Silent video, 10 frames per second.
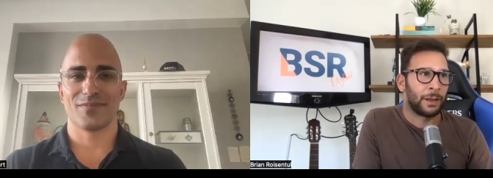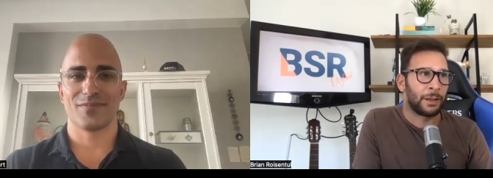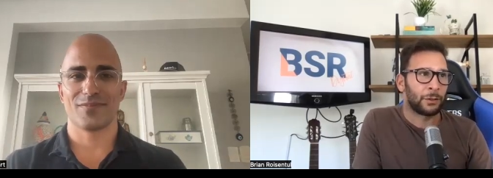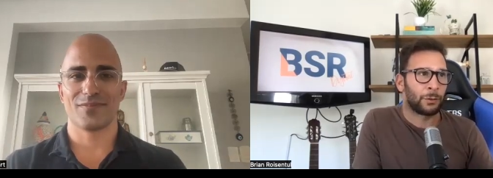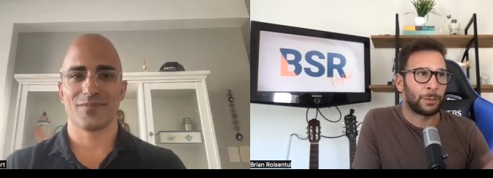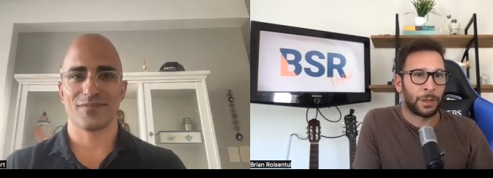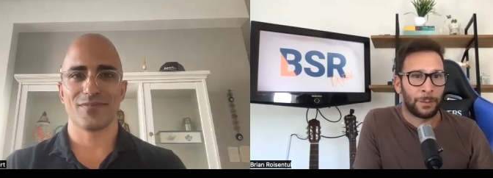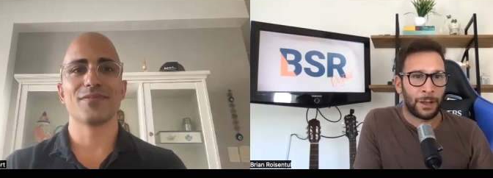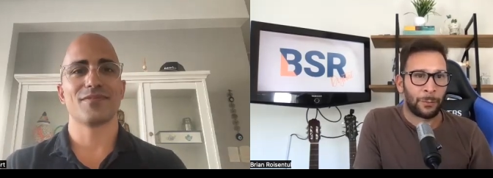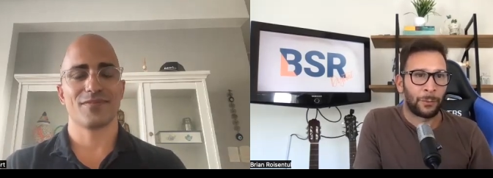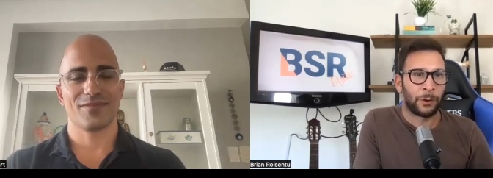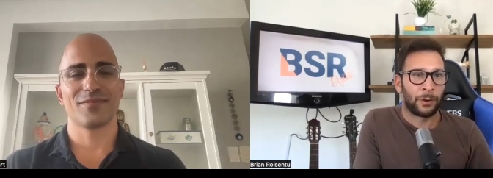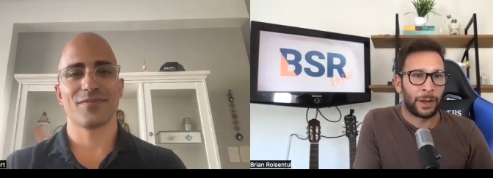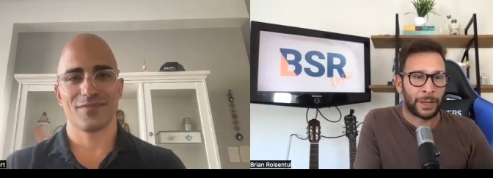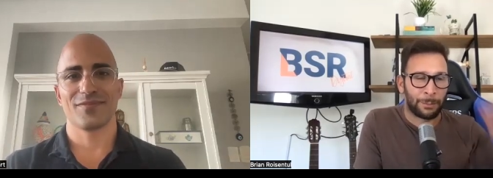Speaker 1: and I used to be a
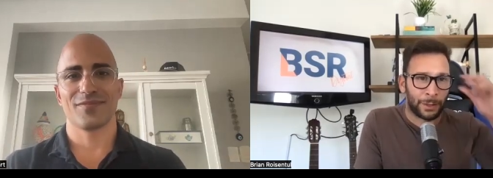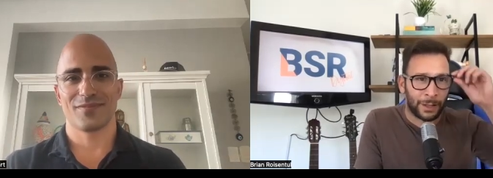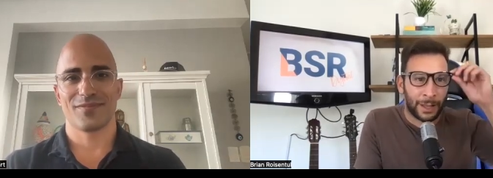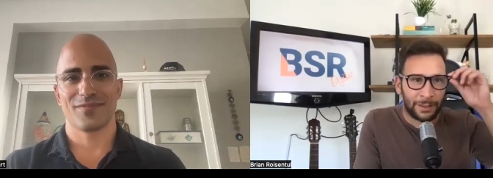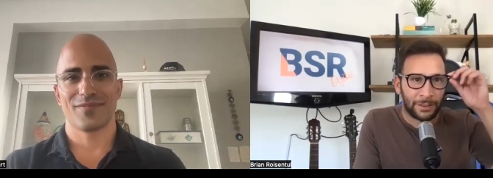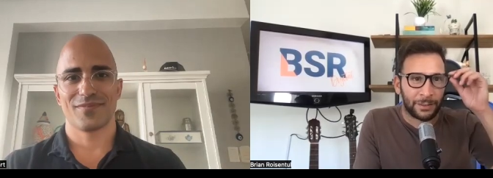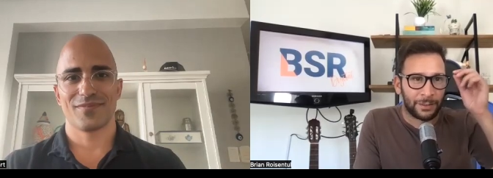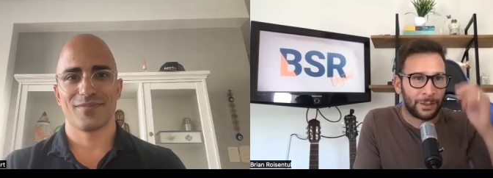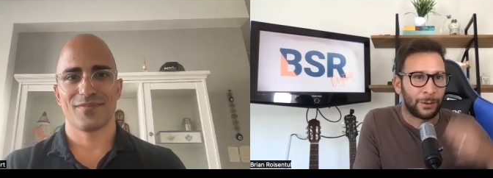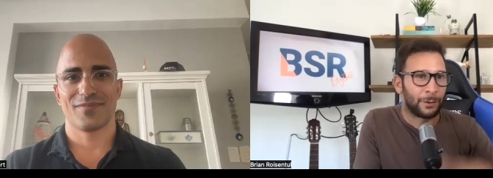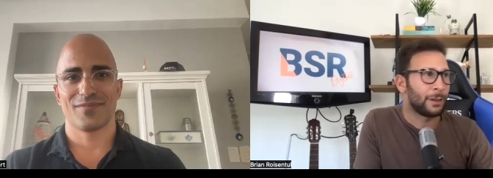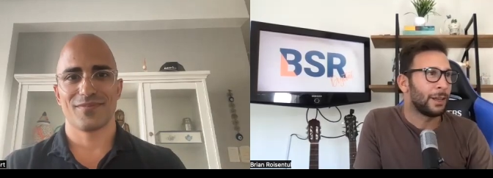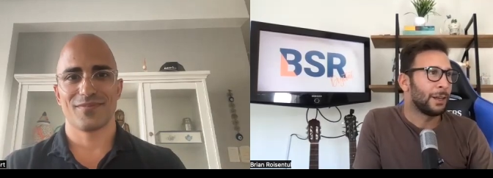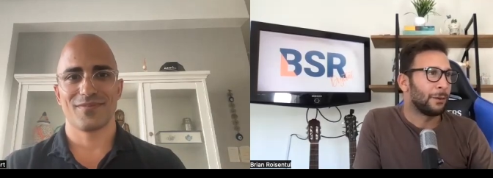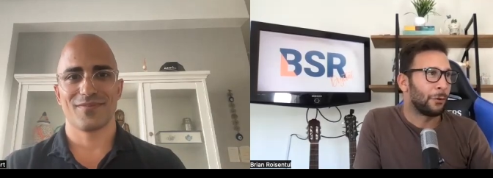developer. I keep the glasses, you know,
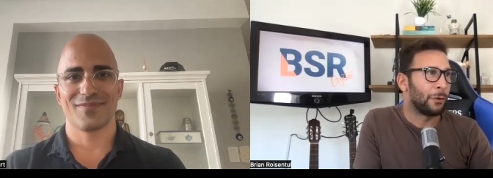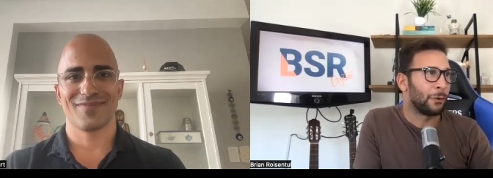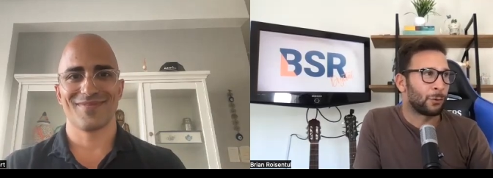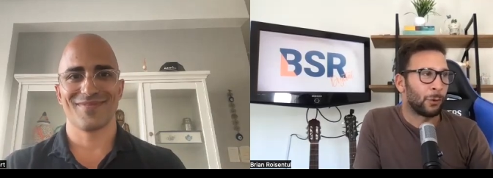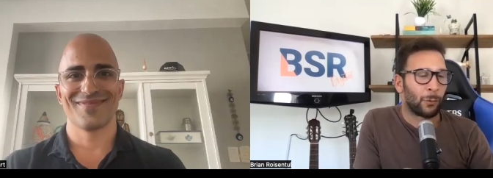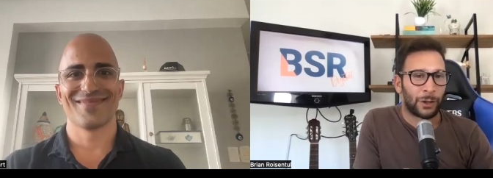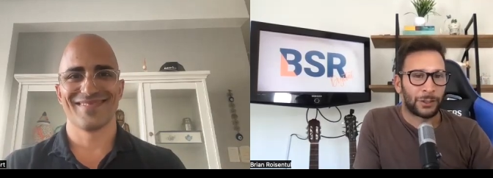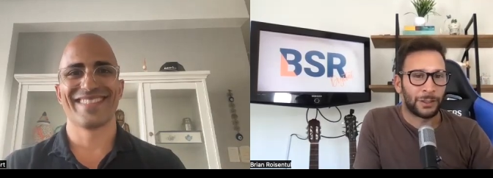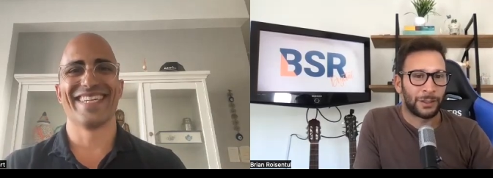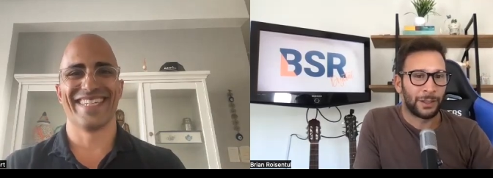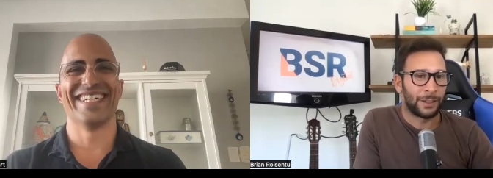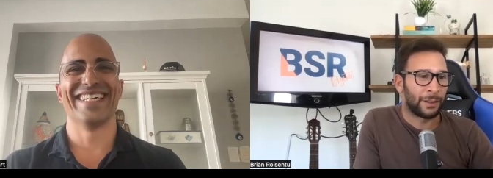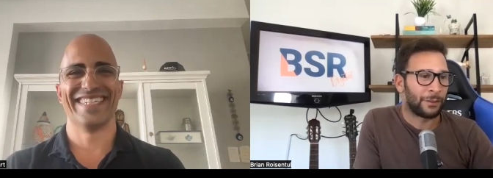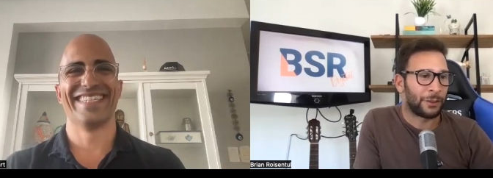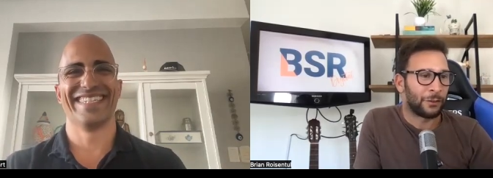for those who are watching
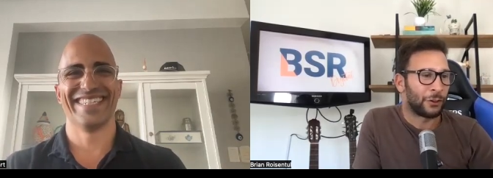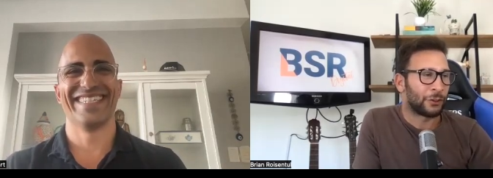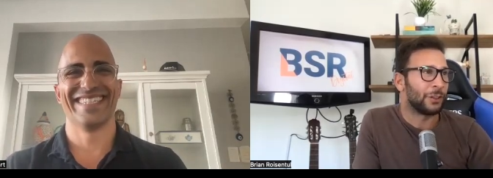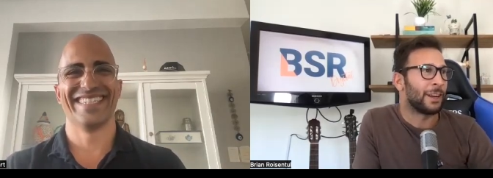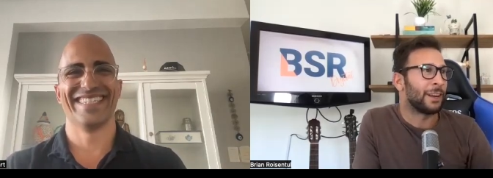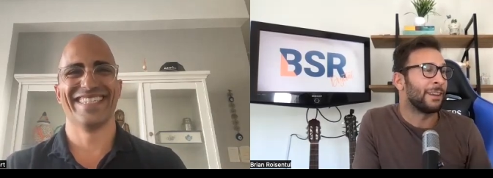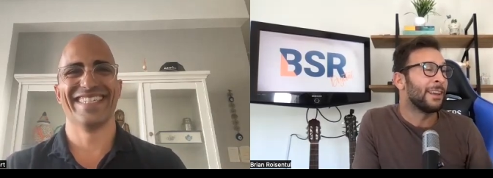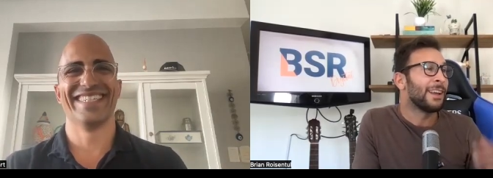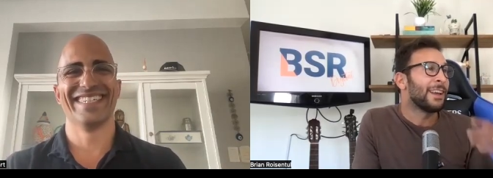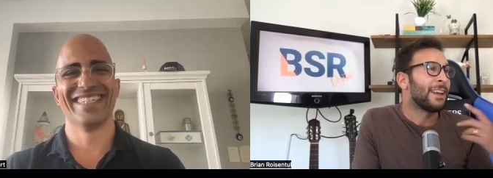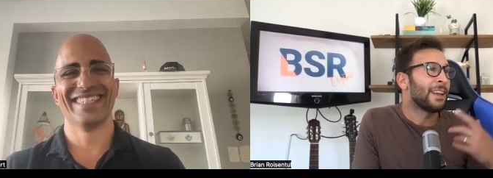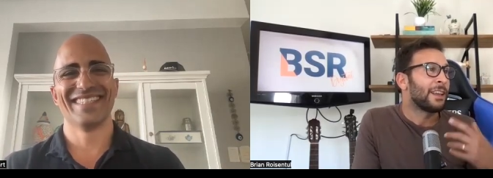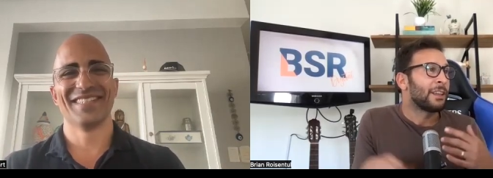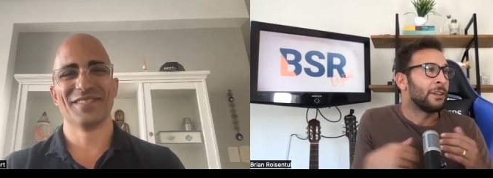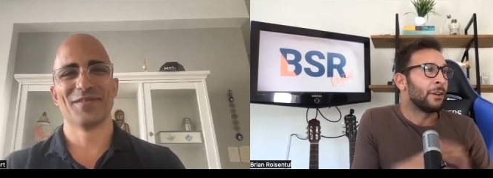the, the video version. And,
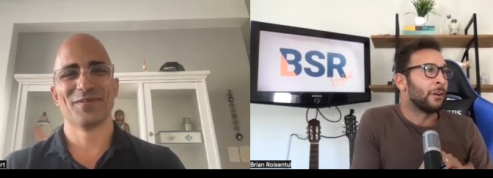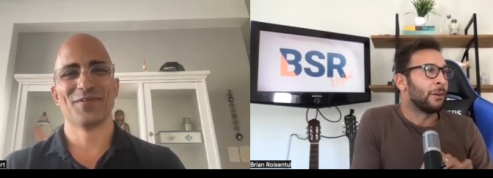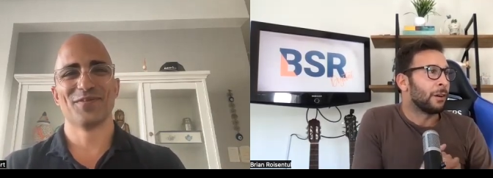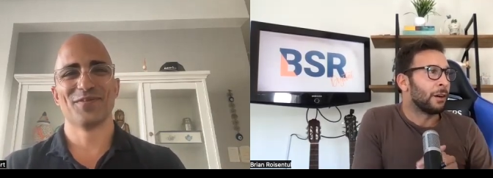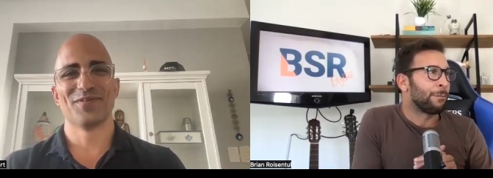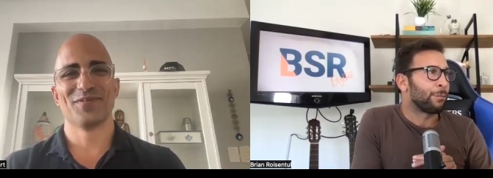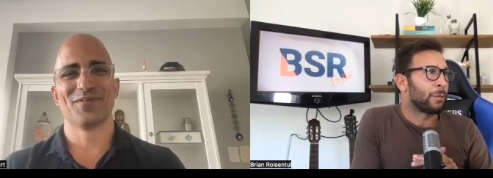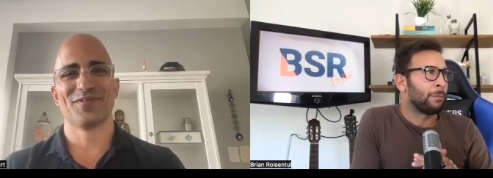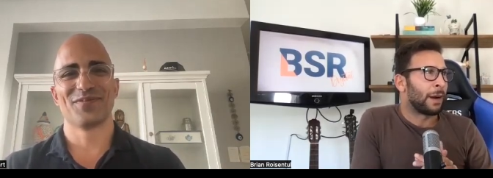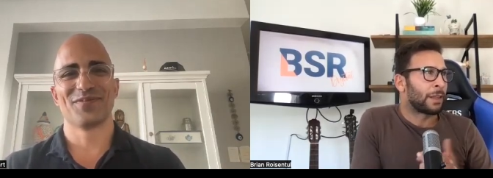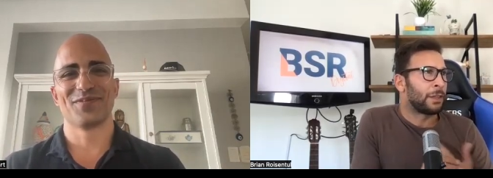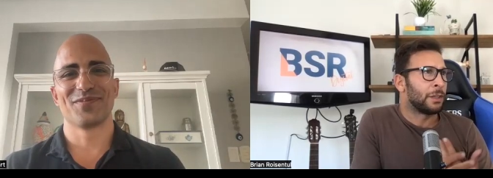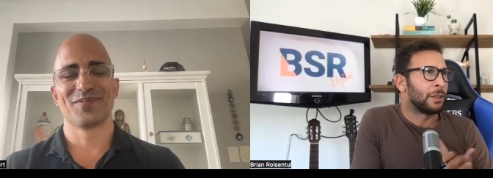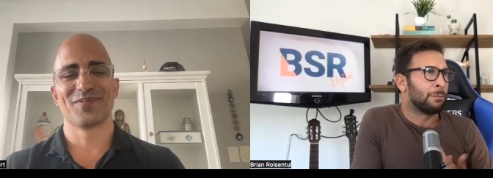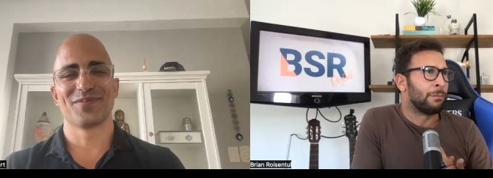you know, back
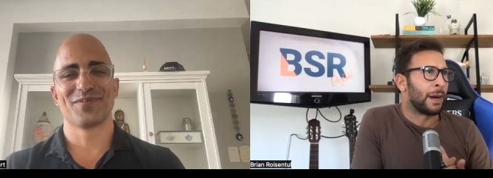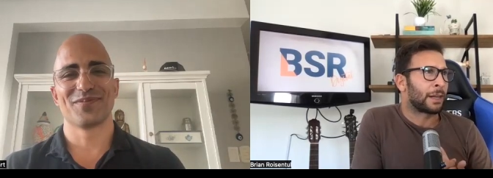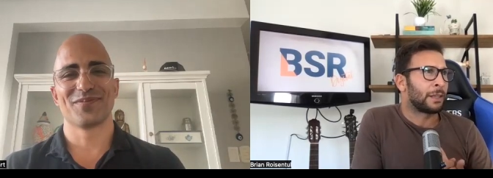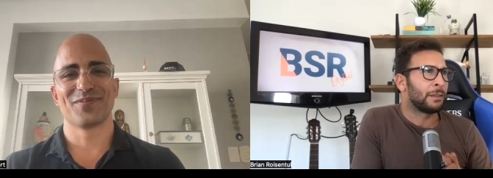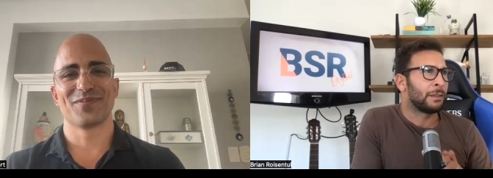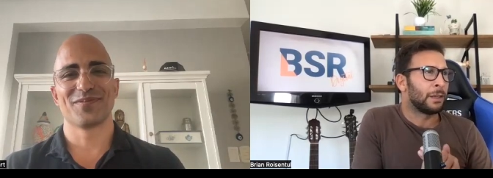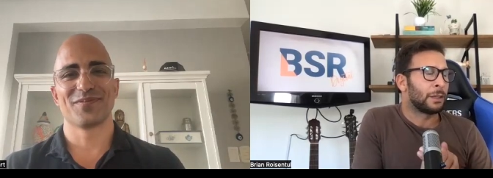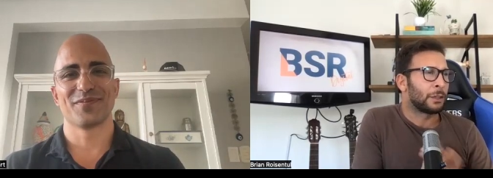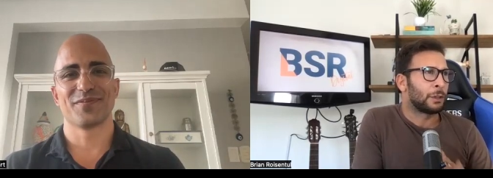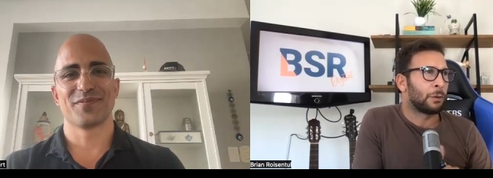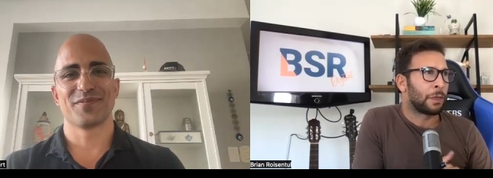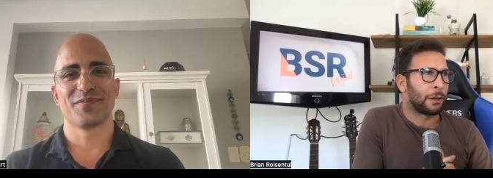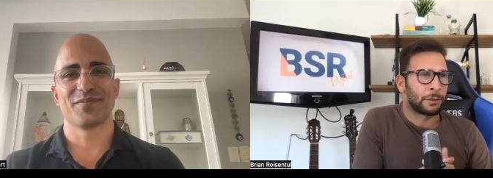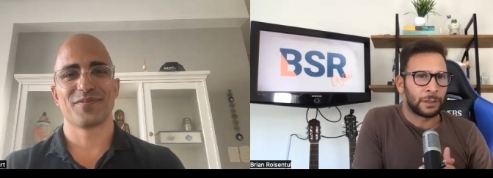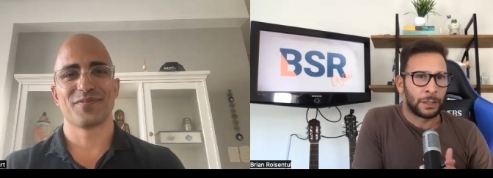in, the, back in uh,
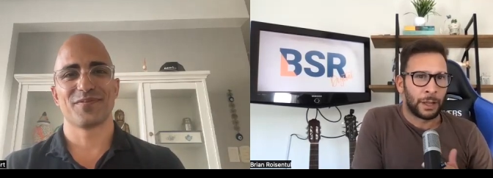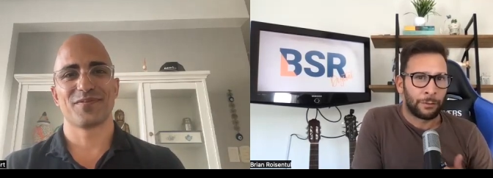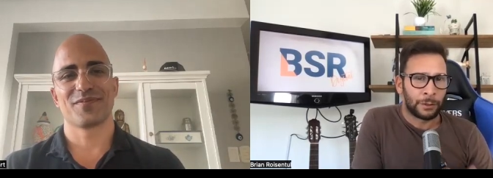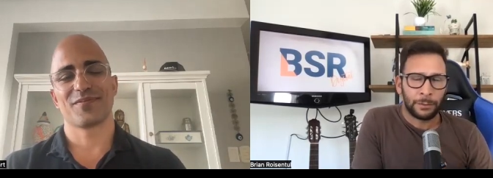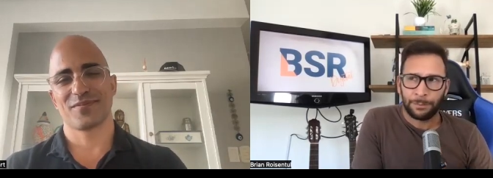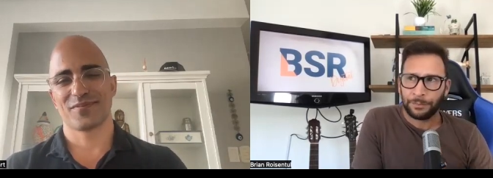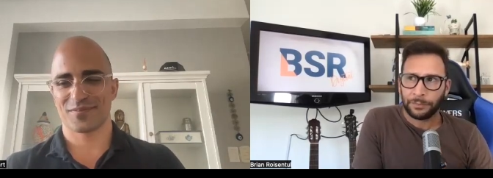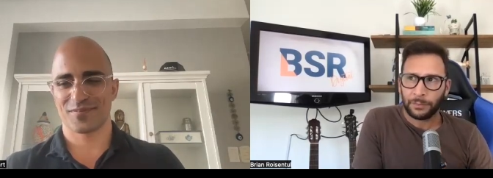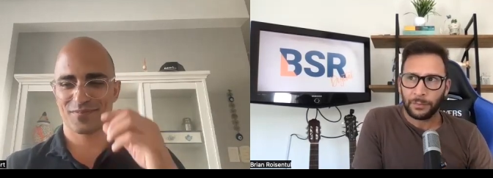2011,